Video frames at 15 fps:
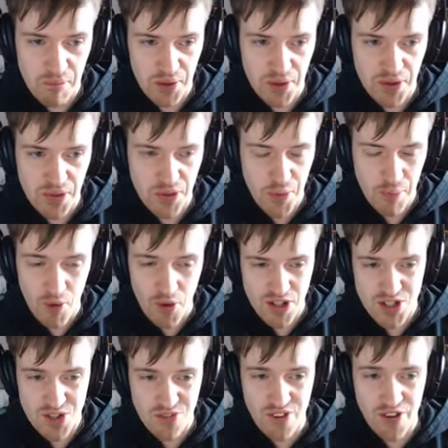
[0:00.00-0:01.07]
but the
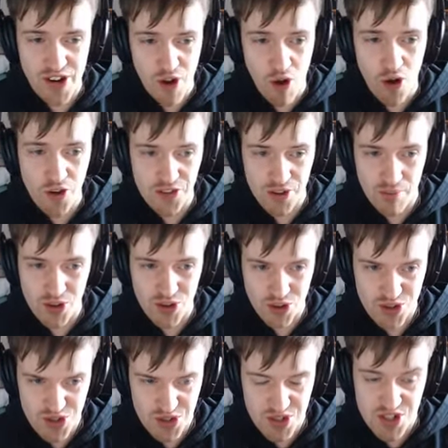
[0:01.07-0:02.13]
points are very hard to come
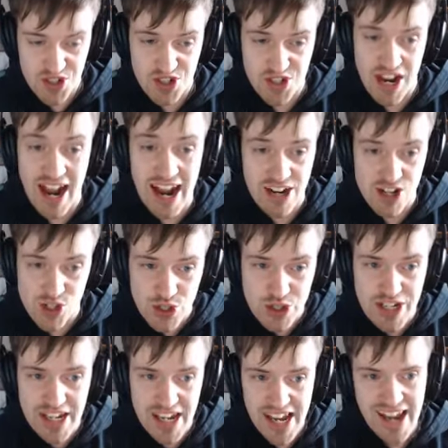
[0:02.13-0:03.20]
across, because this is
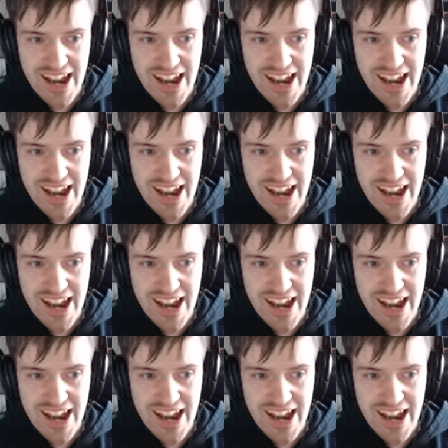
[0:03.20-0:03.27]
actually